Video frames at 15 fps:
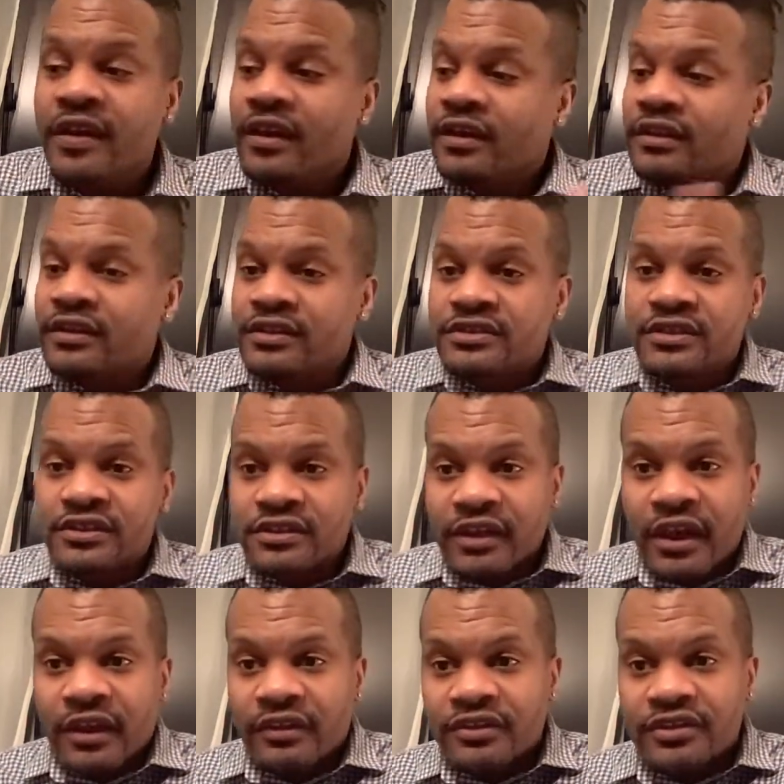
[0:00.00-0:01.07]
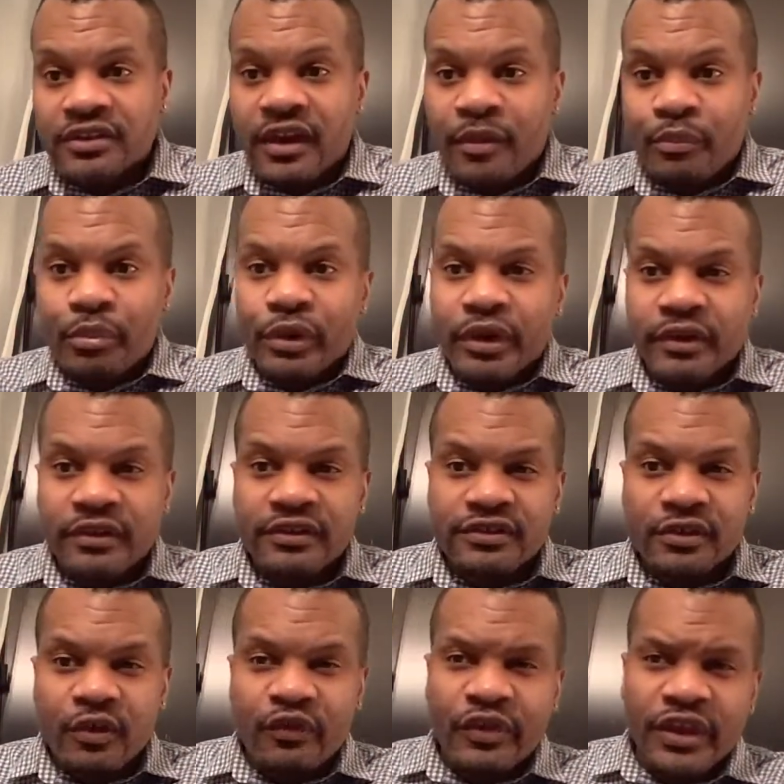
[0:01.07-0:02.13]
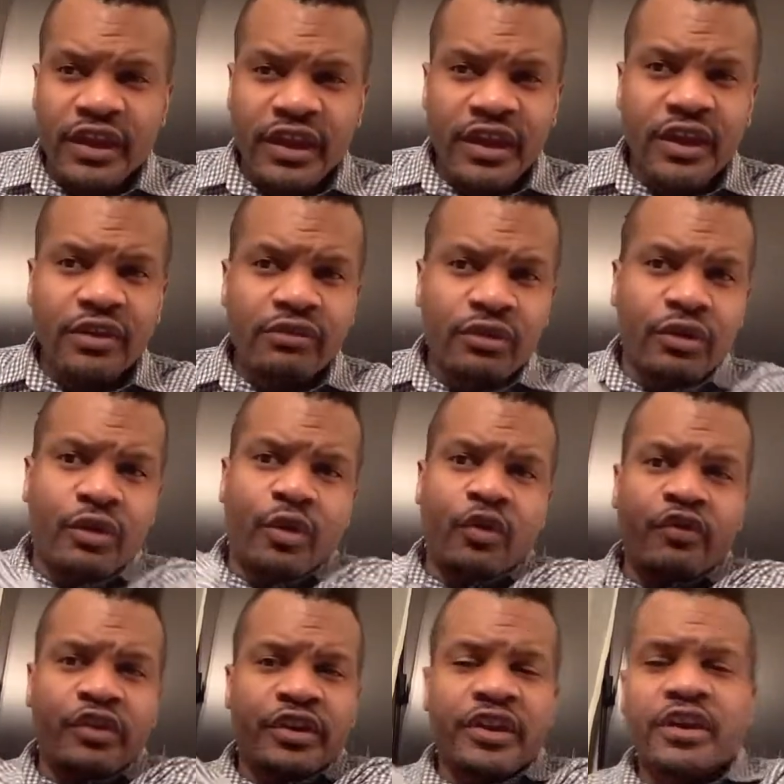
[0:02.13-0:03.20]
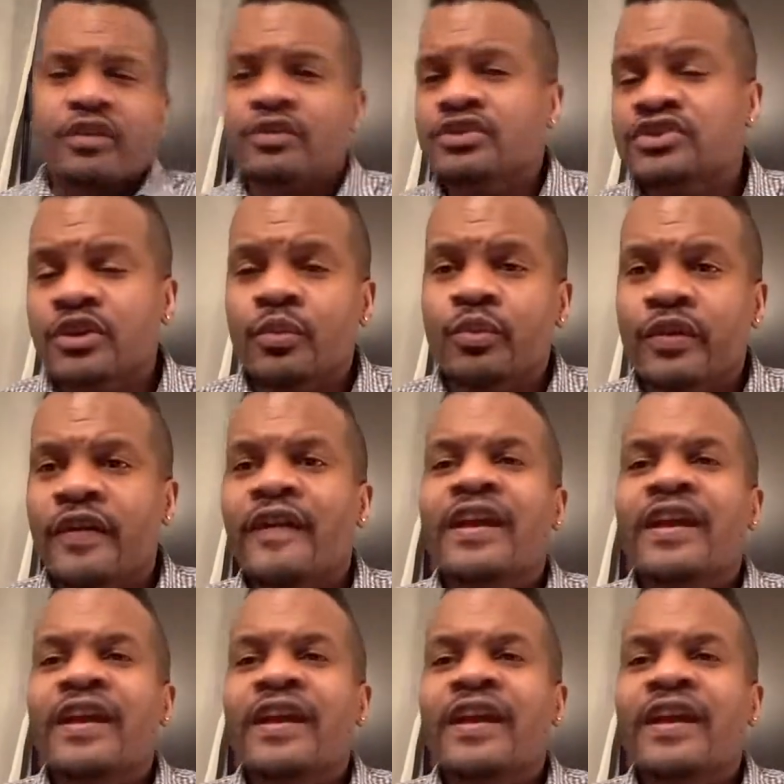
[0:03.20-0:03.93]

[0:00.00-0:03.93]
Listen down. See that button that's over here or over there or somewhere?